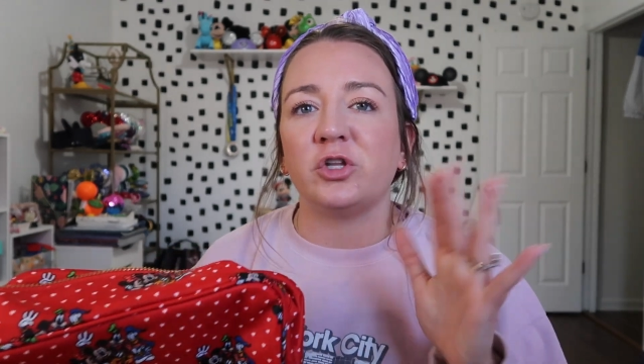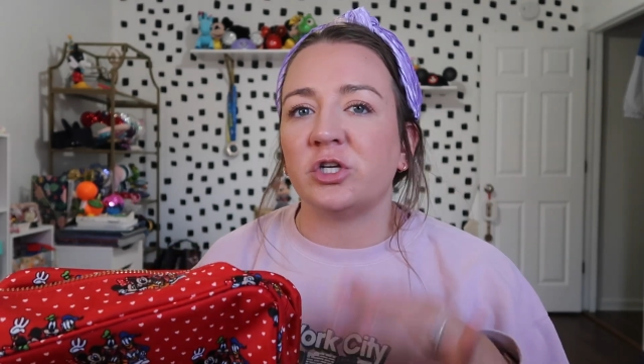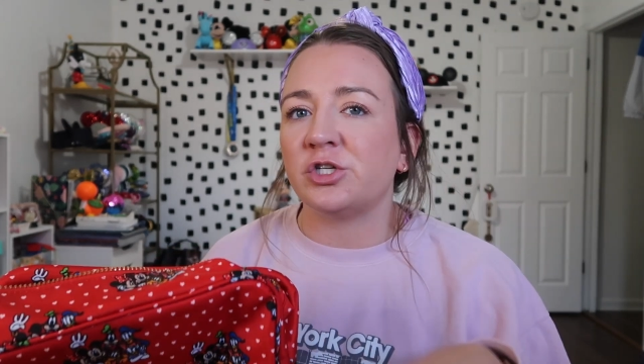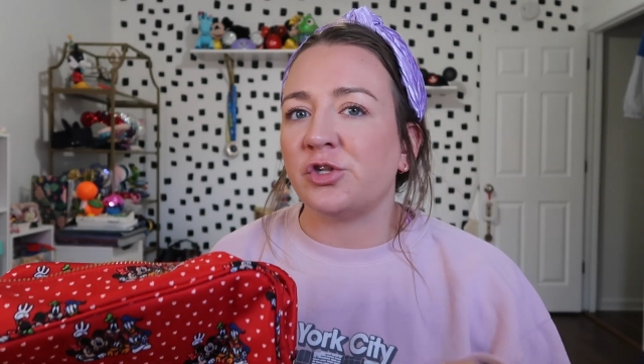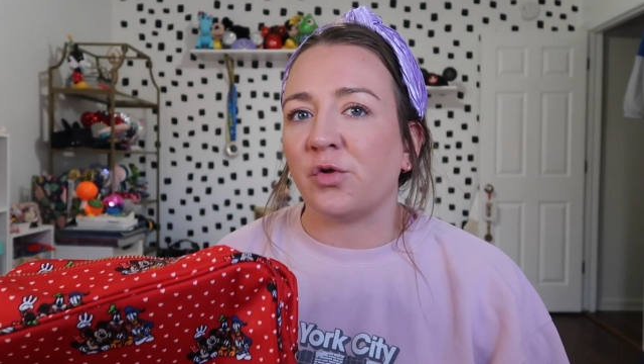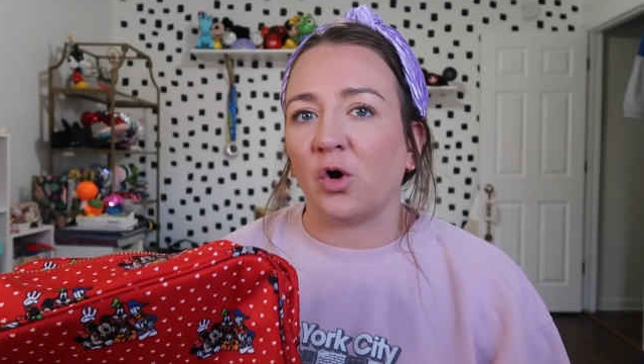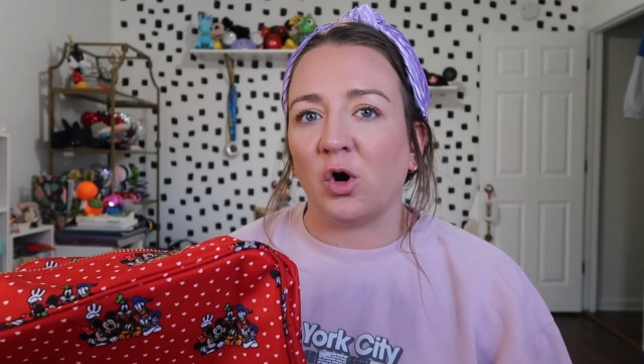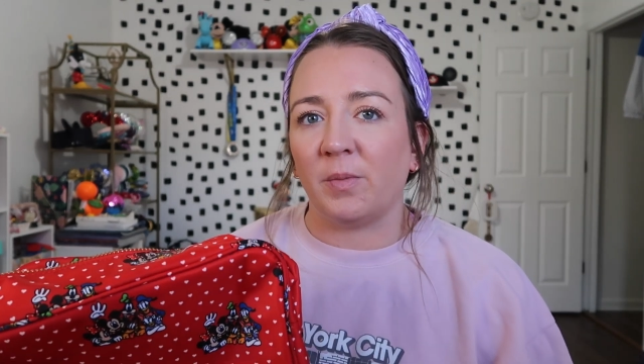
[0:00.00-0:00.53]

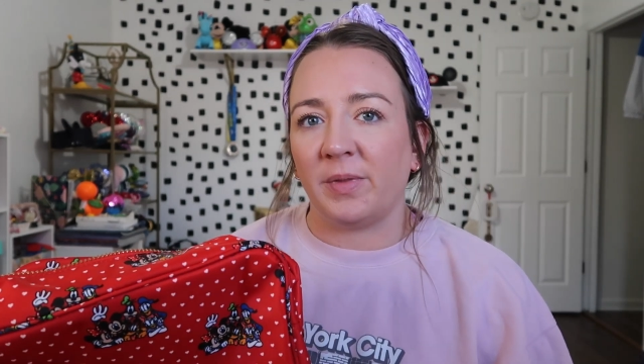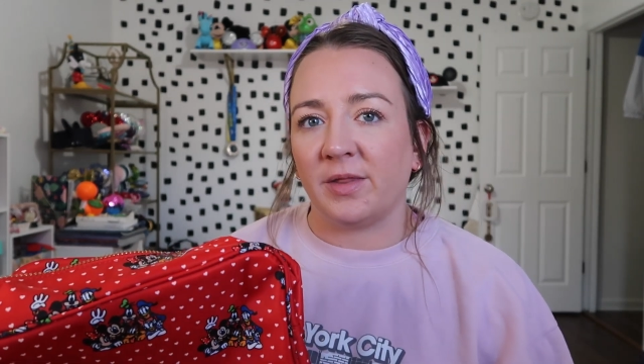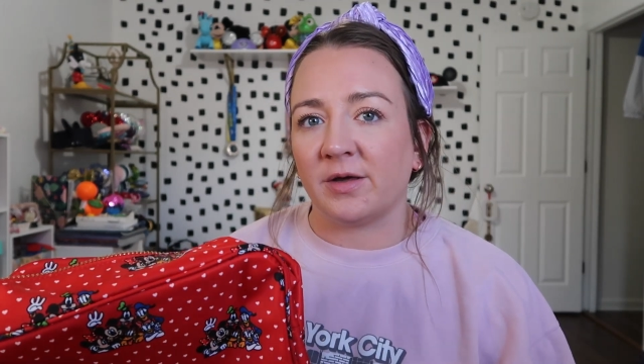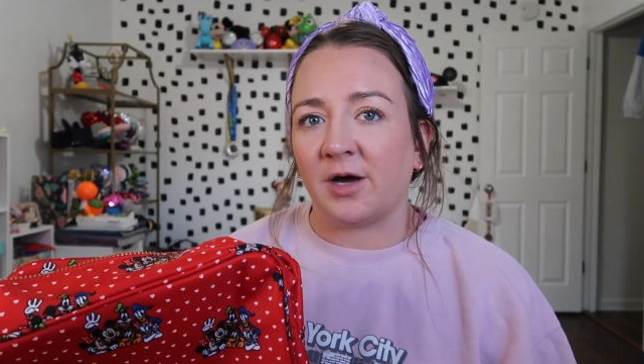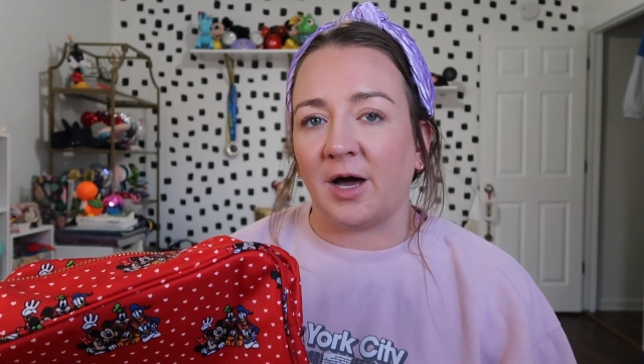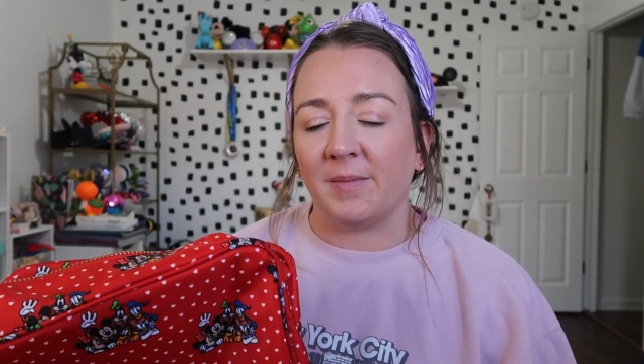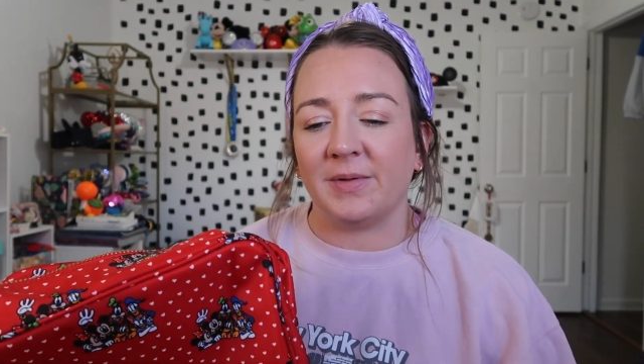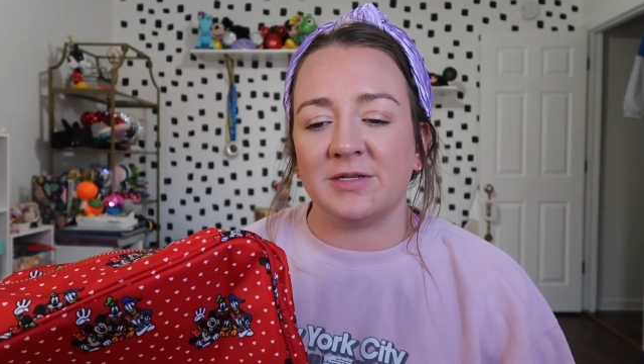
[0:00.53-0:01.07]
just throw them in the
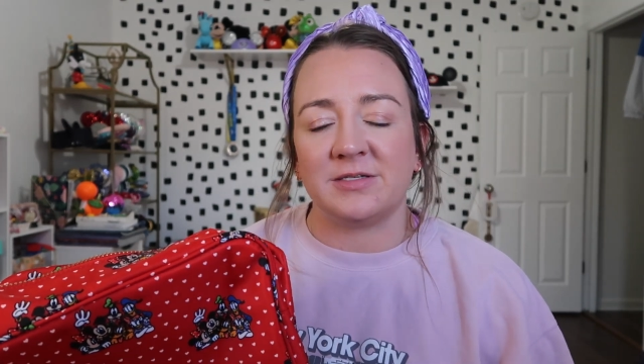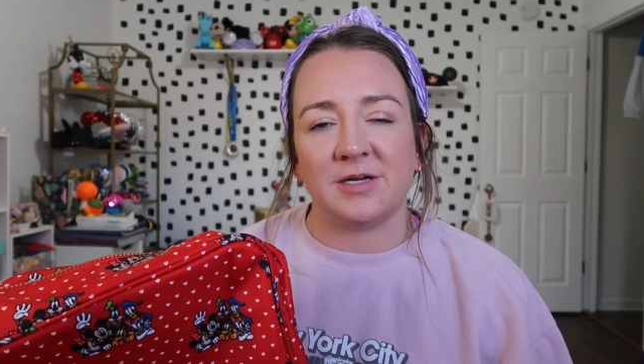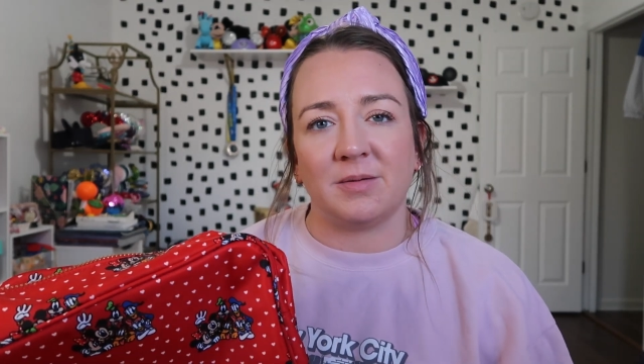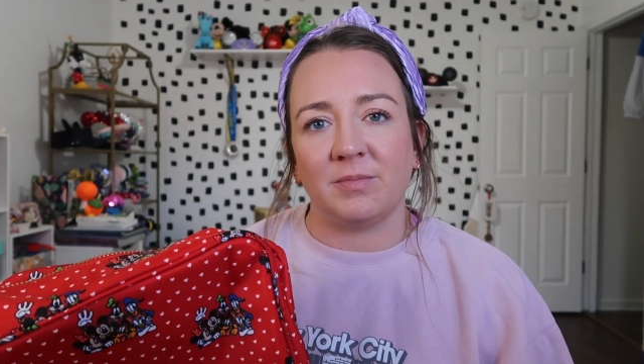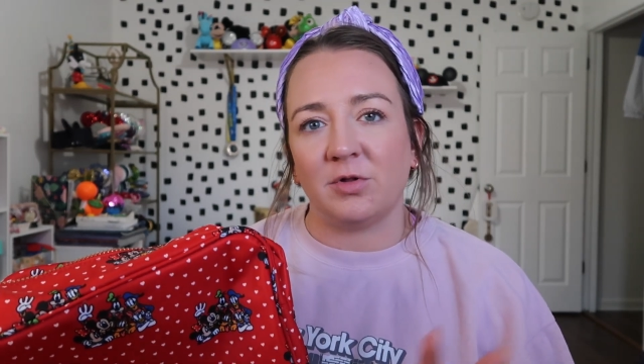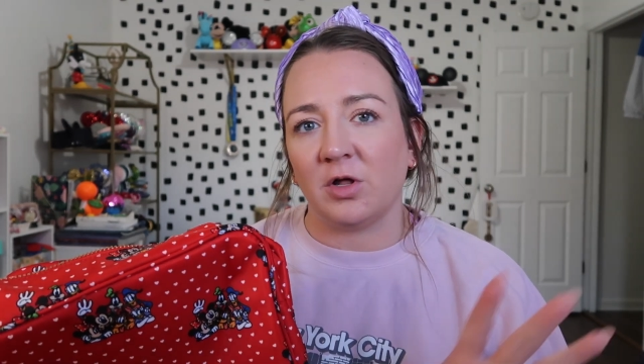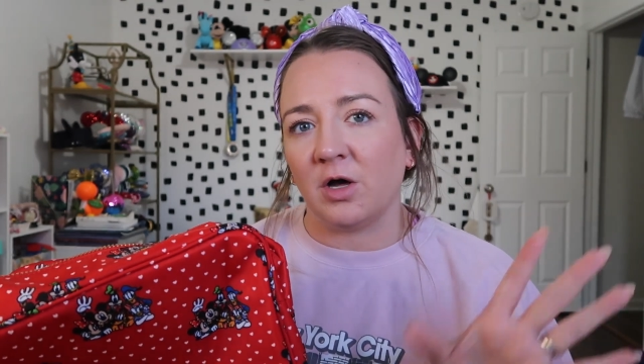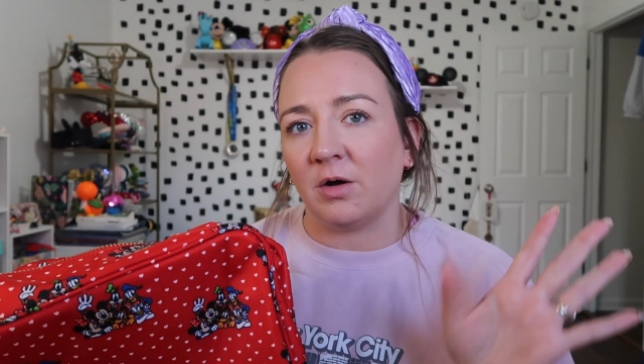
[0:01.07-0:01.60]
comments
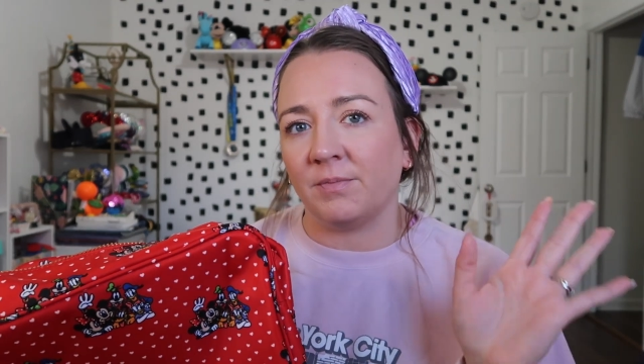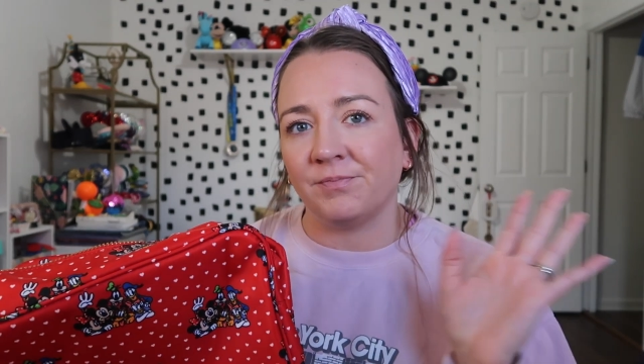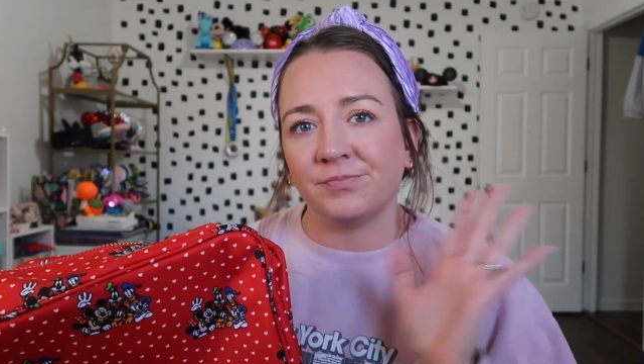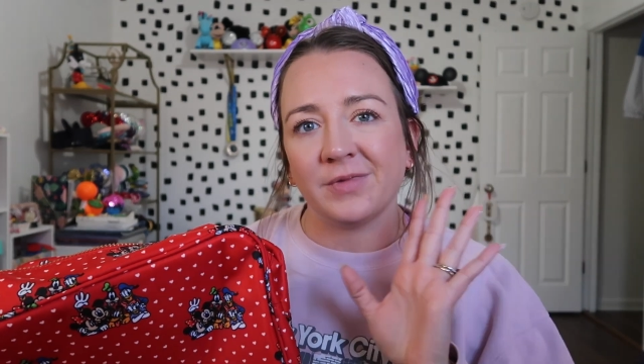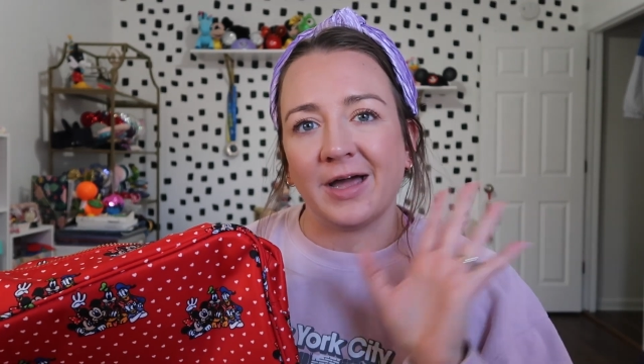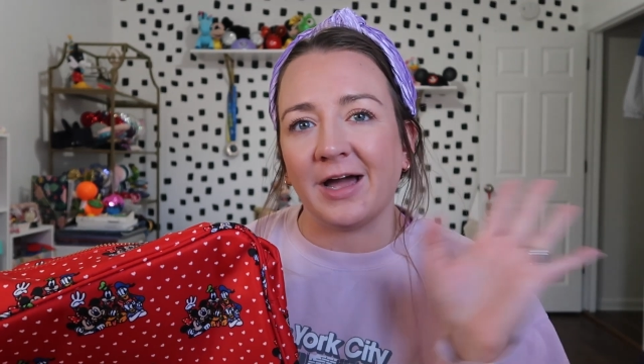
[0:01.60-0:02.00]
down below.